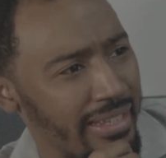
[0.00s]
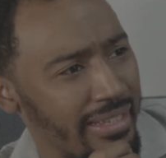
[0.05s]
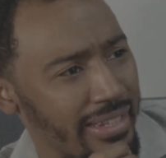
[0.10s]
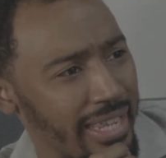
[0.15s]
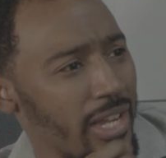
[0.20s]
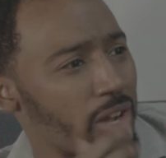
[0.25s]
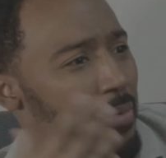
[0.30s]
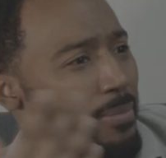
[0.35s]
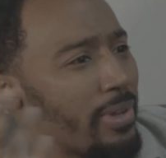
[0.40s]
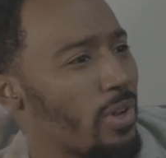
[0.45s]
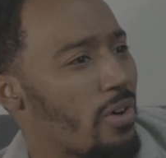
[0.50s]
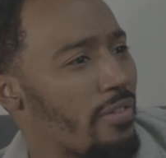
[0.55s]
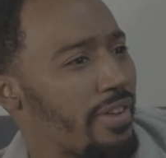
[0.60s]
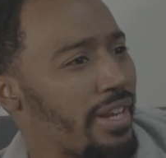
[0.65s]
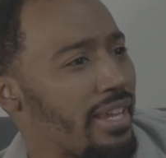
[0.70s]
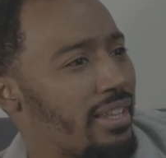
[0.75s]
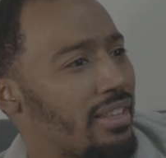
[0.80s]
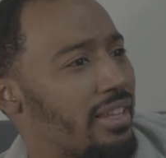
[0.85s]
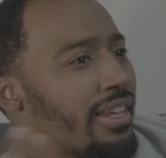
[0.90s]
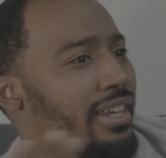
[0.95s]
They gonna be over
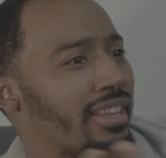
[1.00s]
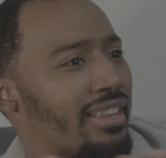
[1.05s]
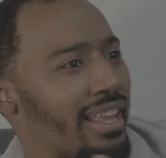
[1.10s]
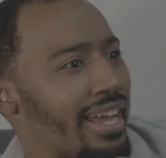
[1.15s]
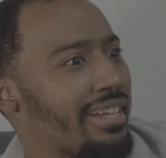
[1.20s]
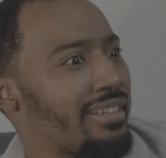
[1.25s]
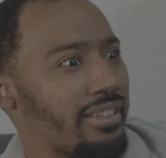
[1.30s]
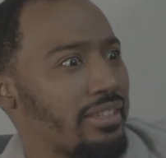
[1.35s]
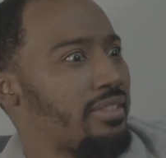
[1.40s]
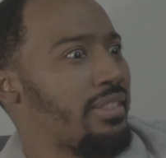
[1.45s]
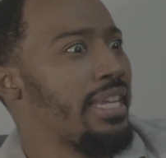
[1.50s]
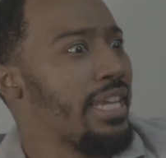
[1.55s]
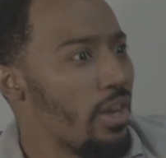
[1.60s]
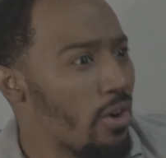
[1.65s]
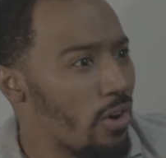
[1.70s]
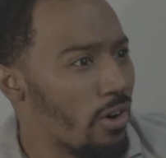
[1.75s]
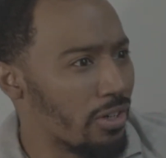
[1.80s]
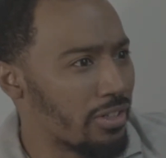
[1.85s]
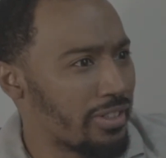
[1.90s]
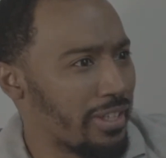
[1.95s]
there looking like the
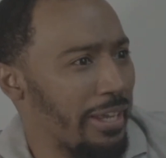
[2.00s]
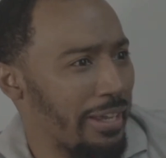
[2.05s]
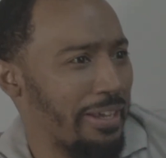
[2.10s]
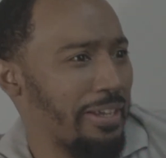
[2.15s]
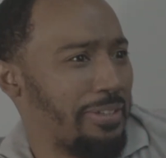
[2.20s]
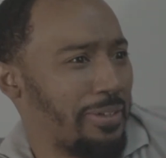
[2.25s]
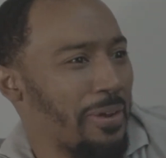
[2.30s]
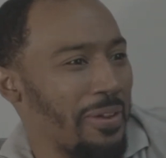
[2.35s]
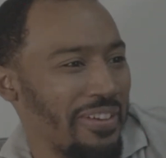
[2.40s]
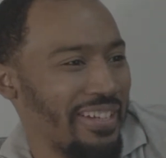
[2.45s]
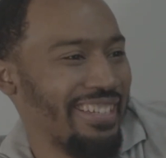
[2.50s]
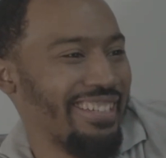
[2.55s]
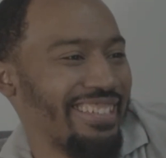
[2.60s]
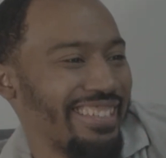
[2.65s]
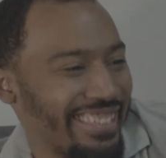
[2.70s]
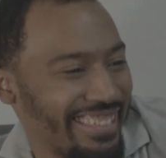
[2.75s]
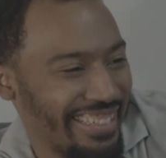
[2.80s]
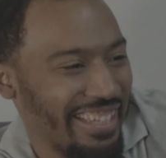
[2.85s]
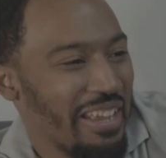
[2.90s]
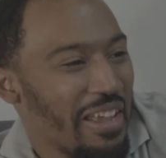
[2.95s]
Seahawks.
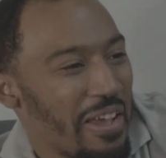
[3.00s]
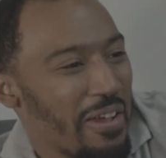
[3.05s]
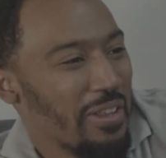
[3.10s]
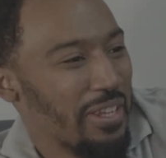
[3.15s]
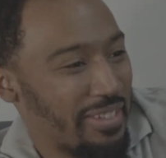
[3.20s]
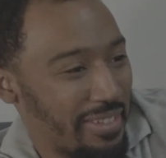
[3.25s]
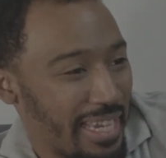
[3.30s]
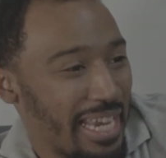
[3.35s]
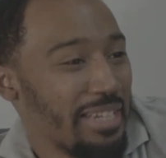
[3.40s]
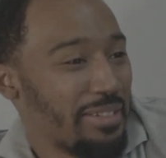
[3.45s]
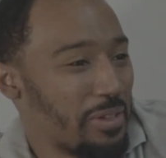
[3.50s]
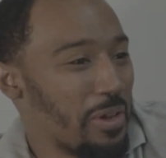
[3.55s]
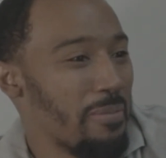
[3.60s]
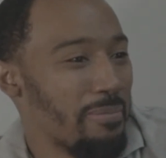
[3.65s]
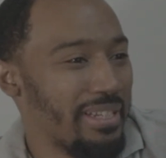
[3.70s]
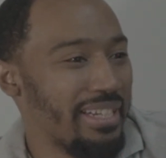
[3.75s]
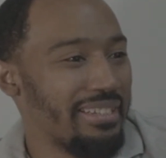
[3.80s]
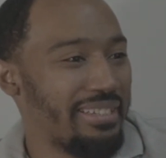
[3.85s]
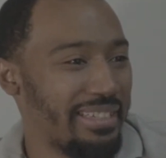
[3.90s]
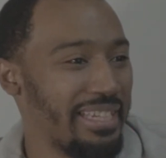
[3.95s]
The Saints gonna
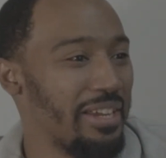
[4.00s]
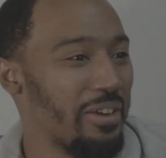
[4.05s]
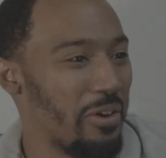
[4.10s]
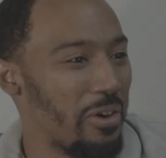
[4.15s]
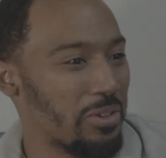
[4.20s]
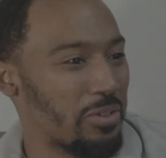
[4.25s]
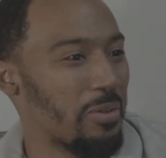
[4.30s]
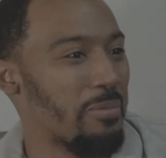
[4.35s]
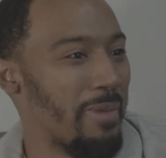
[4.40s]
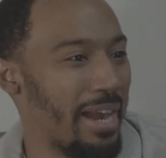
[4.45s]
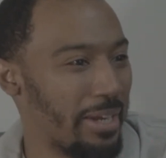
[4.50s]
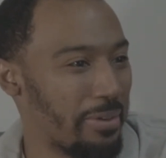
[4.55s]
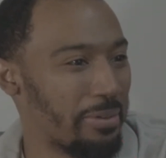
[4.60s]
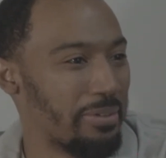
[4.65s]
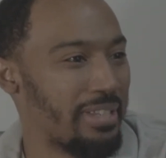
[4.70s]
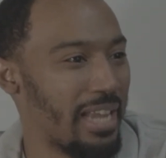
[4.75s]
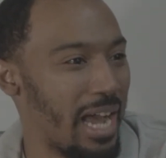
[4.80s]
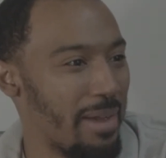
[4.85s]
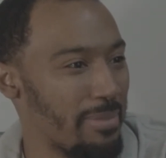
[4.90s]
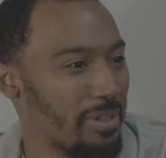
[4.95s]
be the Seahawks with Michael
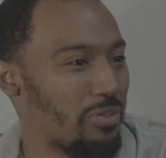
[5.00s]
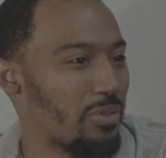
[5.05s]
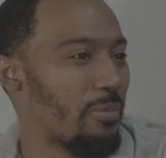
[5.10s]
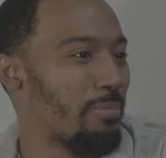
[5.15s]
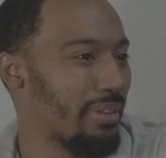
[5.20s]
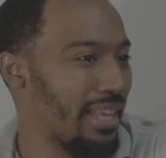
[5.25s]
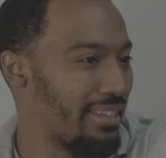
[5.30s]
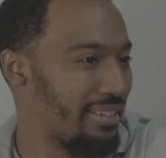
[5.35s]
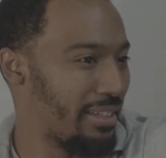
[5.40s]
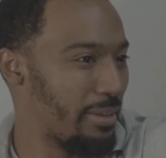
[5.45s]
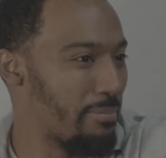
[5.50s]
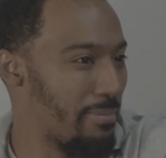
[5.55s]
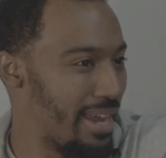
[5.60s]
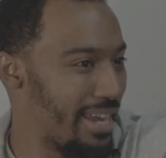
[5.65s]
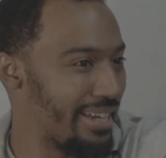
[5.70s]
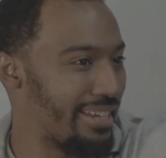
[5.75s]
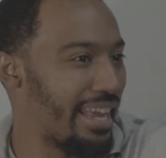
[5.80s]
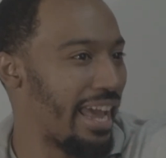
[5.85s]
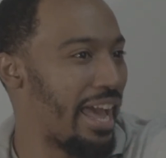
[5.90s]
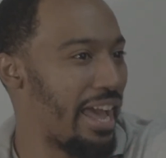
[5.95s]
Thomas replacing
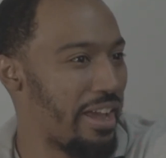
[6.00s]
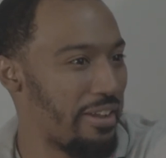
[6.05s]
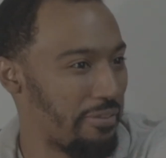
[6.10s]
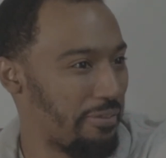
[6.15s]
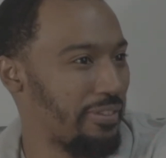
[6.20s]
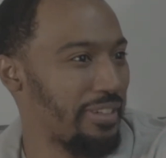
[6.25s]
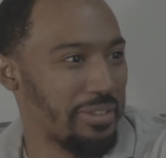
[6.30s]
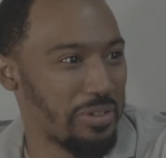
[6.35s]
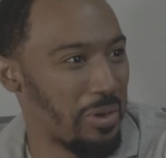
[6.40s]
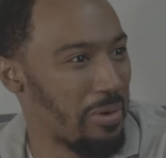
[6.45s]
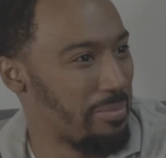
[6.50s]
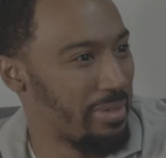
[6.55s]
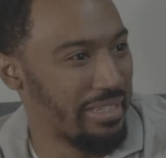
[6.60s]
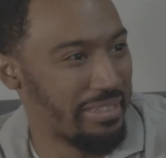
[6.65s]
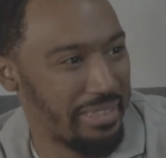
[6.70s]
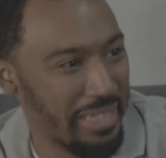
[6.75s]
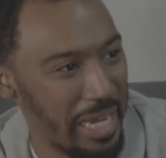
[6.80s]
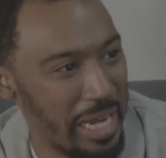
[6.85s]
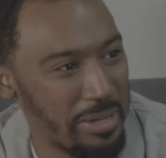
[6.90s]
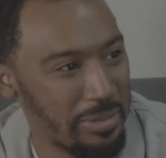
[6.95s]
Metcalf. But the
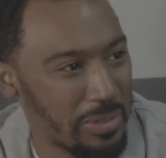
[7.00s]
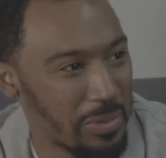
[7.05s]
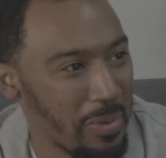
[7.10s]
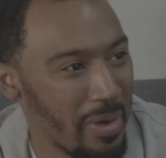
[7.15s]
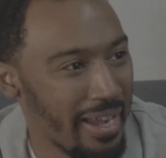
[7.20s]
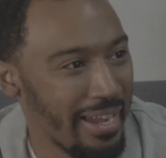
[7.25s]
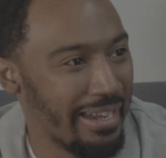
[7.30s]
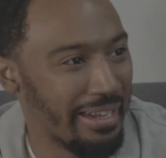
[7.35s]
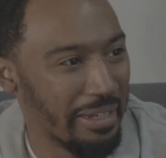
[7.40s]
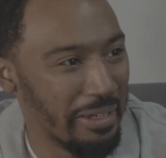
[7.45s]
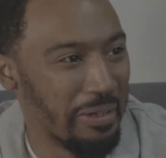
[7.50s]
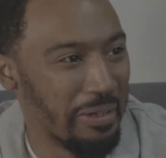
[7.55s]
same squad.